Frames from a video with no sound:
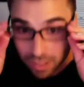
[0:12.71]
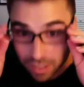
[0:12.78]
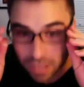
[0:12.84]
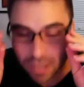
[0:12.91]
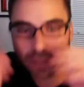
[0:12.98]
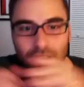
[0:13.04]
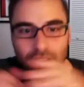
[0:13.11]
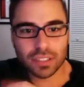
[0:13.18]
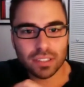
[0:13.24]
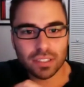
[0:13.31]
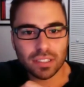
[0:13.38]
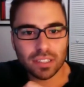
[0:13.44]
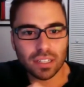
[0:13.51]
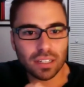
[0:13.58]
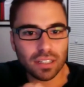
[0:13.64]
obviously
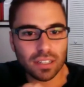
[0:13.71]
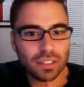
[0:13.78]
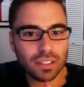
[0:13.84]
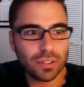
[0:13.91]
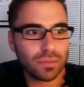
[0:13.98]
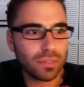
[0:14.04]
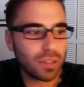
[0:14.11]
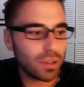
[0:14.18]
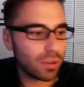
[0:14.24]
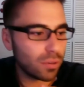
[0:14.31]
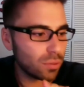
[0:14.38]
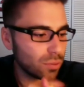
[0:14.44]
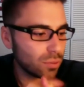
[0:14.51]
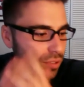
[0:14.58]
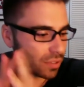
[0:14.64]
uh, you know
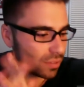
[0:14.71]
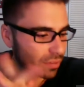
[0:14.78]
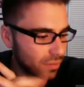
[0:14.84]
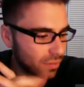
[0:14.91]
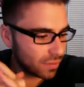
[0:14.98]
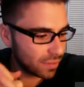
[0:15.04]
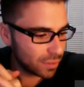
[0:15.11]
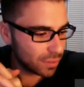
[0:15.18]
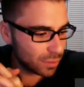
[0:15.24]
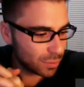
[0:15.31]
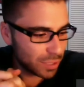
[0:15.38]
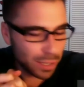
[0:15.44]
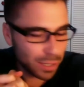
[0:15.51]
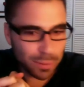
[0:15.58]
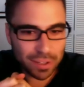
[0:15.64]
who's who's
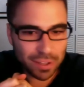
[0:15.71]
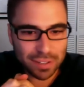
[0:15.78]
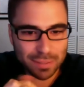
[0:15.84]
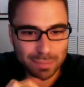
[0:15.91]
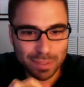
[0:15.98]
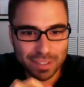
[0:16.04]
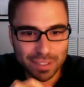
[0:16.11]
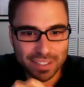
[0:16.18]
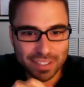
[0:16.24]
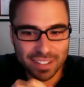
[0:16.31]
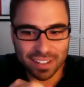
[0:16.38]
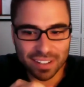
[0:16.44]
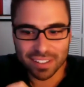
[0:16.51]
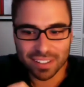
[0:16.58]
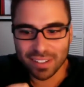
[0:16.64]
here with us, but
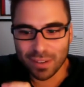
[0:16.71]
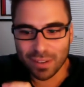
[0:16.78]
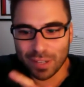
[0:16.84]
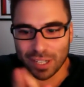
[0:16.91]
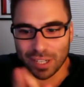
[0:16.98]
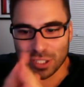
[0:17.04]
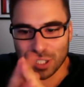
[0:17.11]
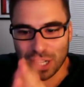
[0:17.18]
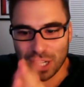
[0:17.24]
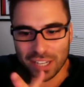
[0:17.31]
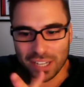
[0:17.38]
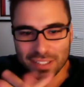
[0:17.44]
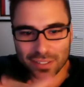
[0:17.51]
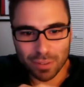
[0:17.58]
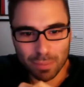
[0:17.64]
uh, we got
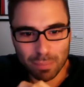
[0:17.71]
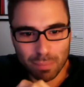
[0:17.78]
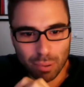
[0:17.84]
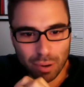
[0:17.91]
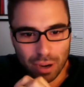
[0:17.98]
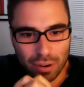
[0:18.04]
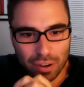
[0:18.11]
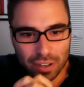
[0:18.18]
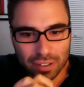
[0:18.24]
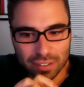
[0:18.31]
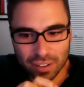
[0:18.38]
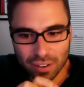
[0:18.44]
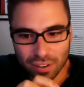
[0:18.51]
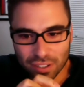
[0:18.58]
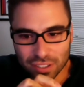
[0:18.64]
Chase from Prairie
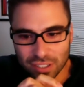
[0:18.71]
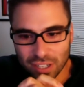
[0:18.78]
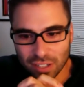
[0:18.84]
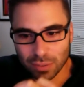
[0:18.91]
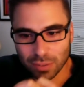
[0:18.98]
Artisan Ales.